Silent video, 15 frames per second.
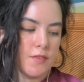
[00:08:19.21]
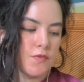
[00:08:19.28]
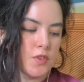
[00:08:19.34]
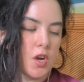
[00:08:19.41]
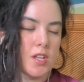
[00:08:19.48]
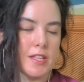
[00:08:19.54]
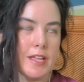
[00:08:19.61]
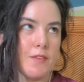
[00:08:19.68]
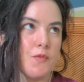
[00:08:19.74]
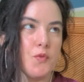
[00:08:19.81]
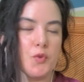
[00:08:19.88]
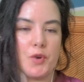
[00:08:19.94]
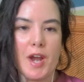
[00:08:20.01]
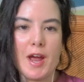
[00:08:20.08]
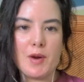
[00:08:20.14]
if not like
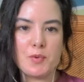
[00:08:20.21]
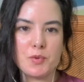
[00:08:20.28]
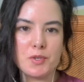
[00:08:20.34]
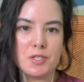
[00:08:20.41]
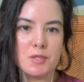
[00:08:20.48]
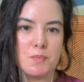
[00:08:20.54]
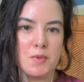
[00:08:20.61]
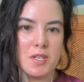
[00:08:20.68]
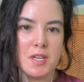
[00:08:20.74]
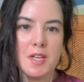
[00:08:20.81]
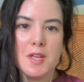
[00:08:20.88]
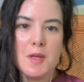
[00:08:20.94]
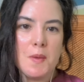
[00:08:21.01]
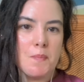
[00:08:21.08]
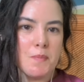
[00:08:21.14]
4 hours, but
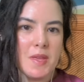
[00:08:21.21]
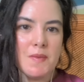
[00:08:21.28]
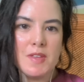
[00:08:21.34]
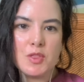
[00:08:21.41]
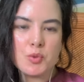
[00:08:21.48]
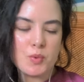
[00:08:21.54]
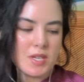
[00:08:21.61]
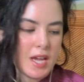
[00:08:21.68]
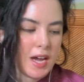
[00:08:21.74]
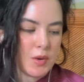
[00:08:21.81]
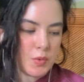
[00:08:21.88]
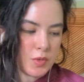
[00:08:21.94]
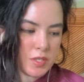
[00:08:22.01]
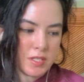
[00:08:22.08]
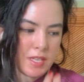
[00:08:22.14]
maybe 3
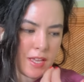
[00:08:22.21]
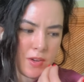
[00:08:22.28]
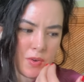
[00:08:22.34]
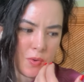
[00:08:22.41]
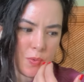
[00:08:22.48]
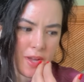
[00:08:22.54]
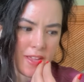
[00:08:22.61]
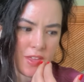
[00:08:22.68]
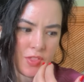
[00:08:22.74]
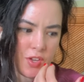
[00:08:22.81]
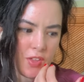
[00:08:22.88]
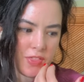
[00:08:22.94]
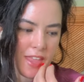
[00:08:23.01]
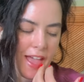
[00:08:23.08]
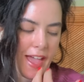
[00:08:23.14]
hours. I don't know why I
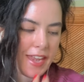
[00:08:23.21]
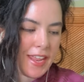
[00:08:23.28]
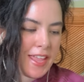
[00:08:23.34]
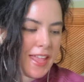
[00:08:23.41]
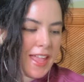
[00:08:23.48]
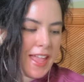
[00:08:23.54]
thought that.